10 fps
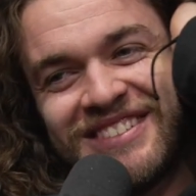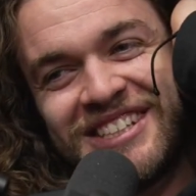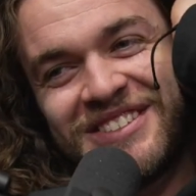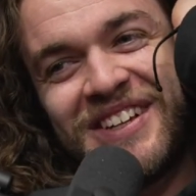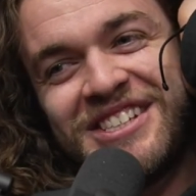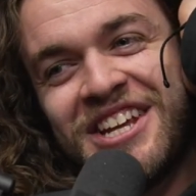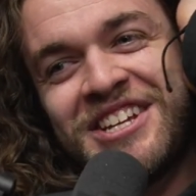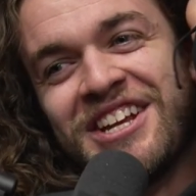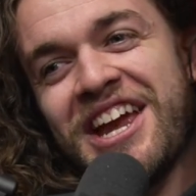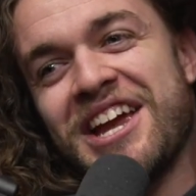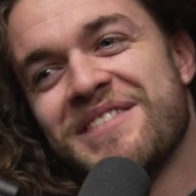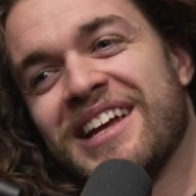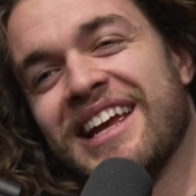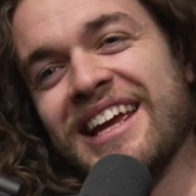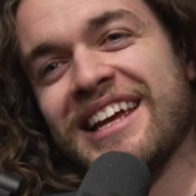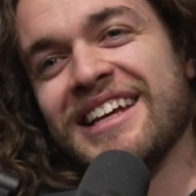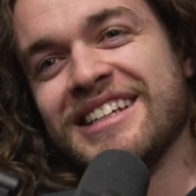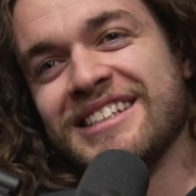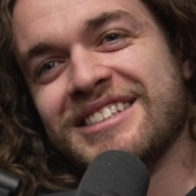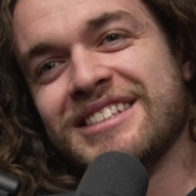Space Station Gaming
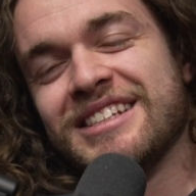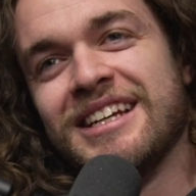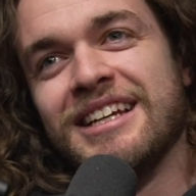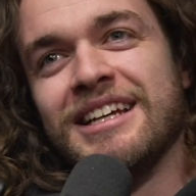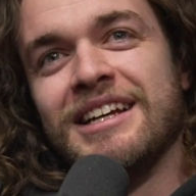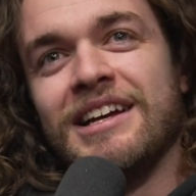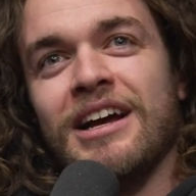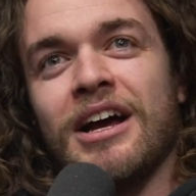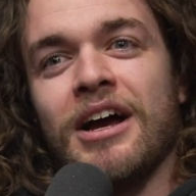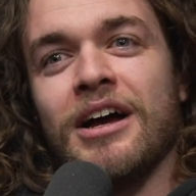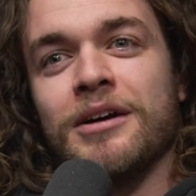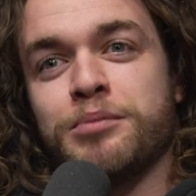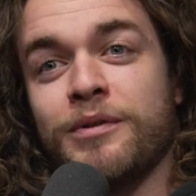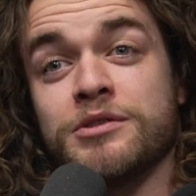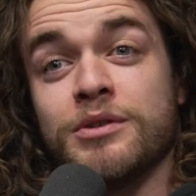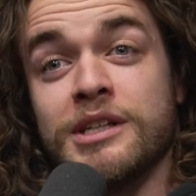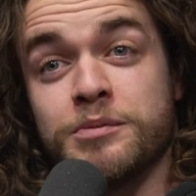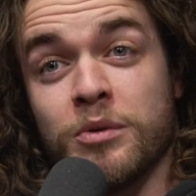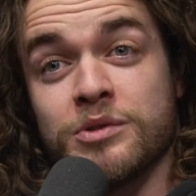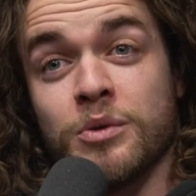is a professional
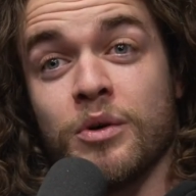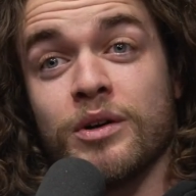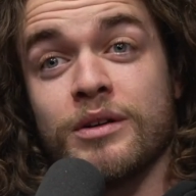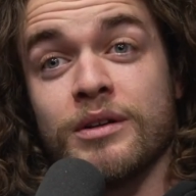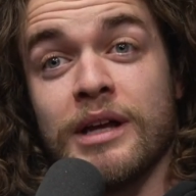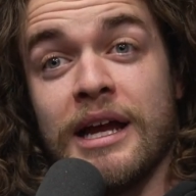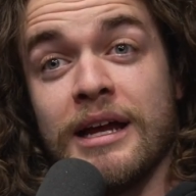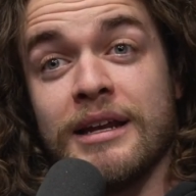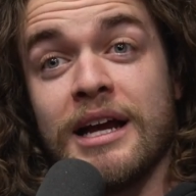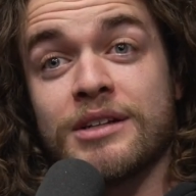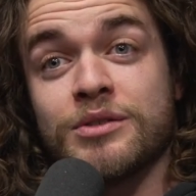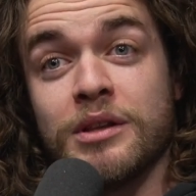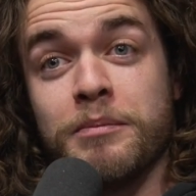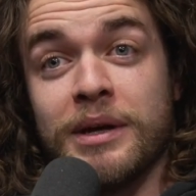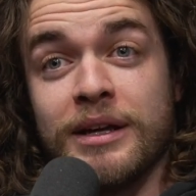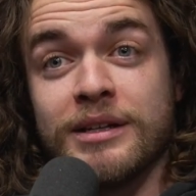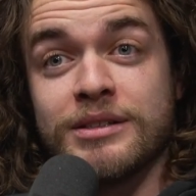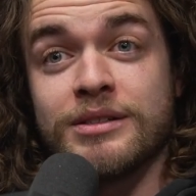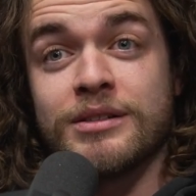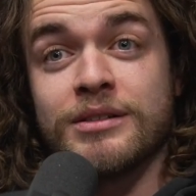esports org and actually the
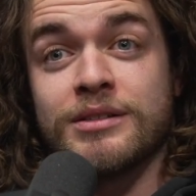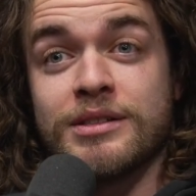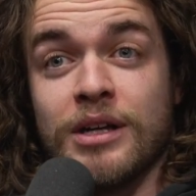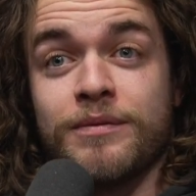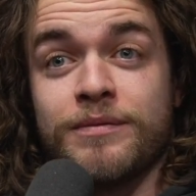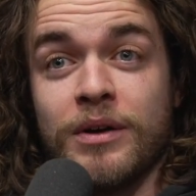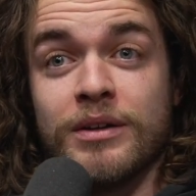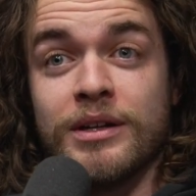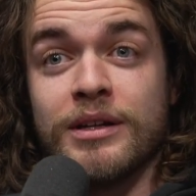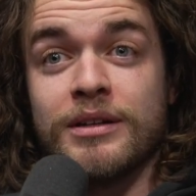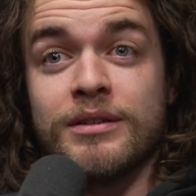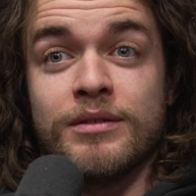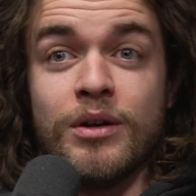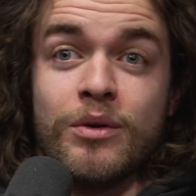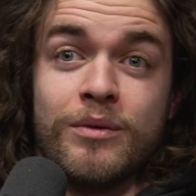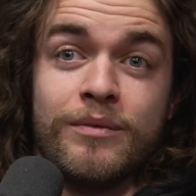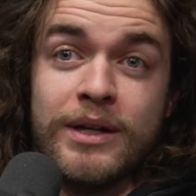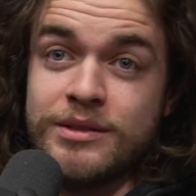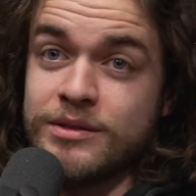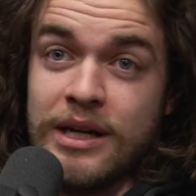biggest self-funded,
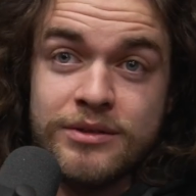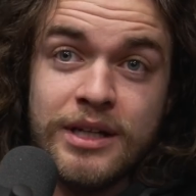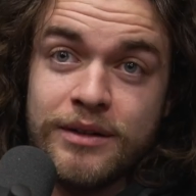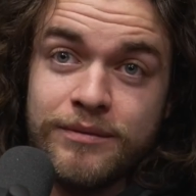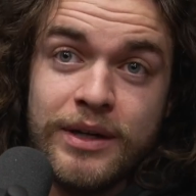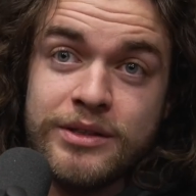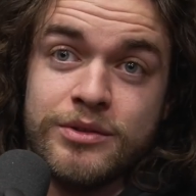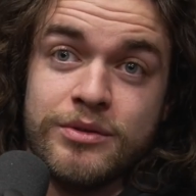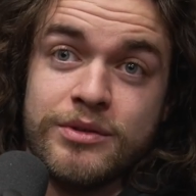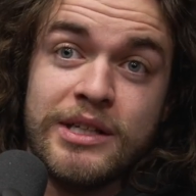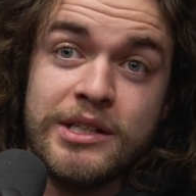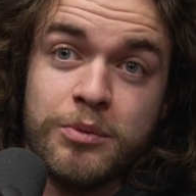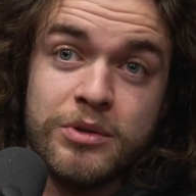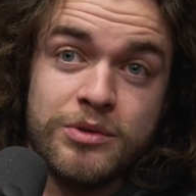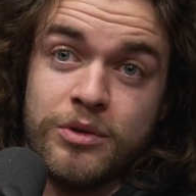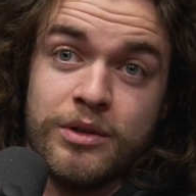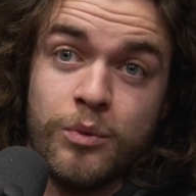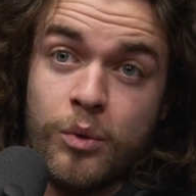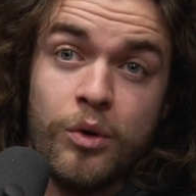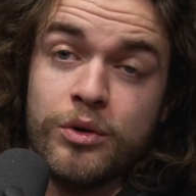outside investors esports org in
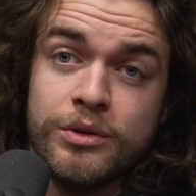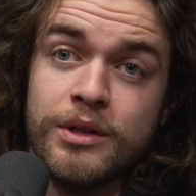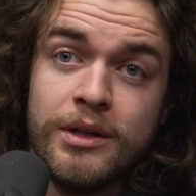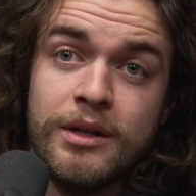the world.